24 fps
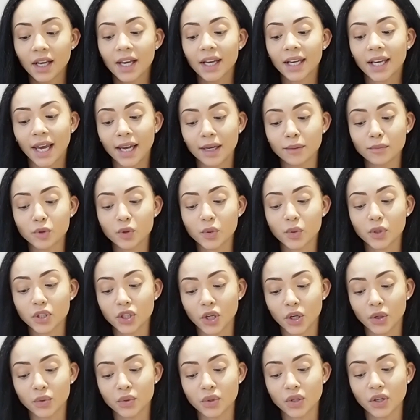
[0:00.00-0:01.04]
came to a
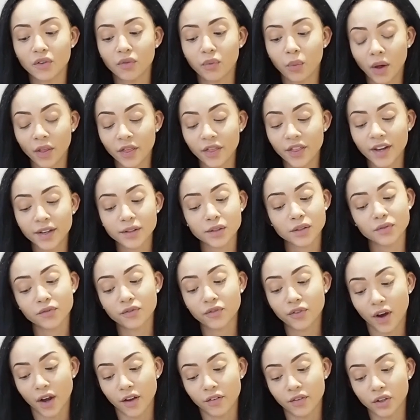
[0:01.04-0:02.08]
total of
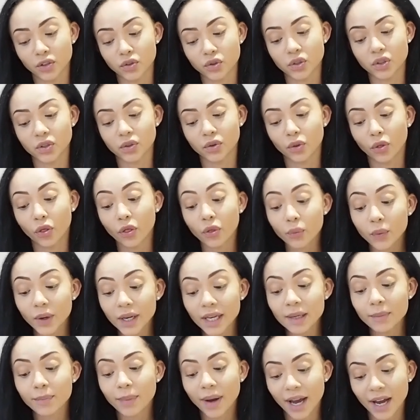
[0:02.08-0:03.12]

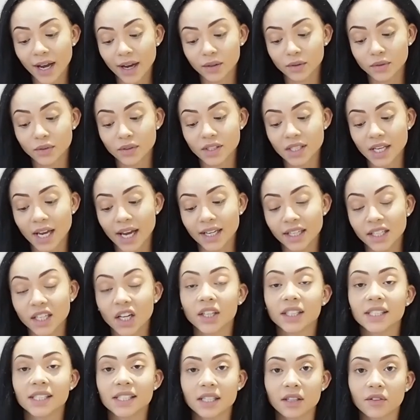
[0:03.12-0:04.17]

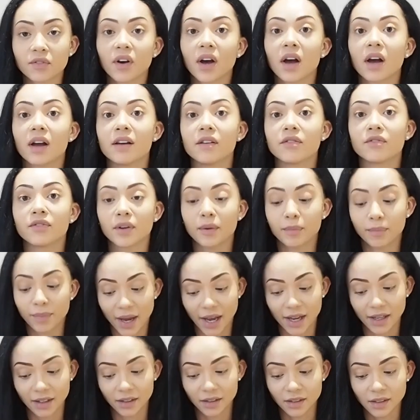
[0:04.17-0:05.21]

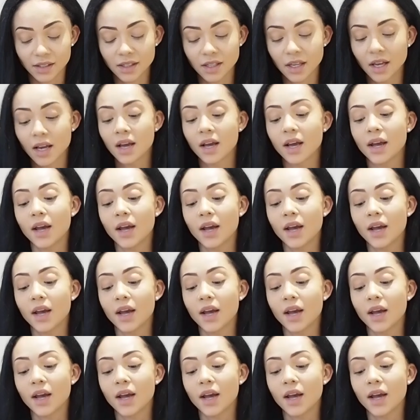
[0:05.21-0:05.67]
£1,503.95.